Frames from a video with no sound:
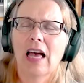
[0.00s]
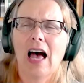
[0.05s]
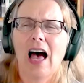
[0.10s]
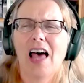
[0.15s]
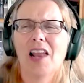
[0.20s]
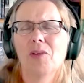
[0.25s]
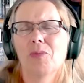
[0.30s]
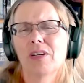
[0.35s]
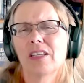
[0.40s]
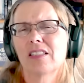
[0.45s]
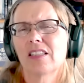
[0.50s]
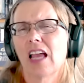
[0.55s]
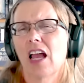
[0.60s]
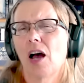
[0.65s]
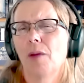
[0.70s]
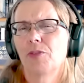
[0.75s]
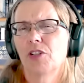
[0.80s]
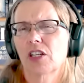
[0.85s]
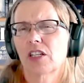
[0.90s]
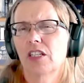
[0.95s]
I don't want to say
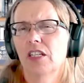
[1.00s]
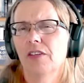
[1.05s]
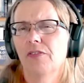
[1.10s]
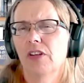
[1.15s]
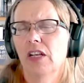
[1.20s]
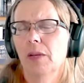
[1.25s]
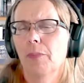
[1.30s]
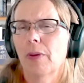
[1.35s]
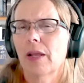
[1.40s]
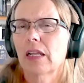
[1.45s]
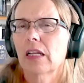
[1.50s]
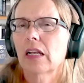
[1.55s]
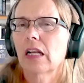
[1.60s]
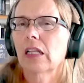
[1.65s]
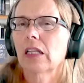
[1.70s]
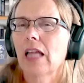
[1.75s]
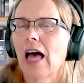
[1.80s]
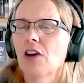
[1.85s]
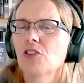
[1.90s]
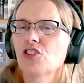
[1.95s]
objectivity, but it
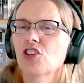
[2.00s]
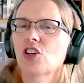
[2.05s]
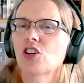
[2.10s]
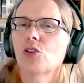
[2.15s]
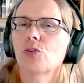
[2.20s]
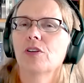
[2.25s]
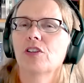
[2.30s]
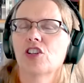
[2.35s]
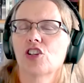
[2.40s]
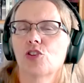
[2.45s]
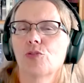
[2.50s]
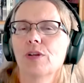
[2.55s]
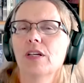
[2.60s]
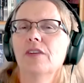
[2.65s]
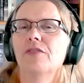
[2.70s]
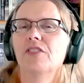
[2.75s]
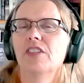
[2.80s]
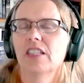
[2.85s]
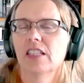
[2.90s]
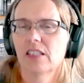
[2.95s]
allows a degree
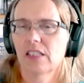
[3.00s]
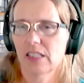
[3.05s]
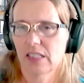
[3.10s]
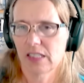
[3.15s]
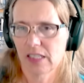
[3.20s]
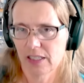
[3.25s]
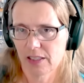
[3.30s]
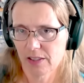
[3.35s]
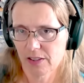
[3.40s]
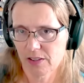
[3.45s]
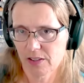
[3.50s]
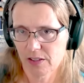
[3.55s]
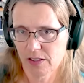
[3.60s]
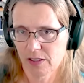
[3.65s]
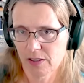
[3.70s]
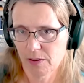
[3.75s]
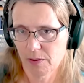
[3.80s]
of distance.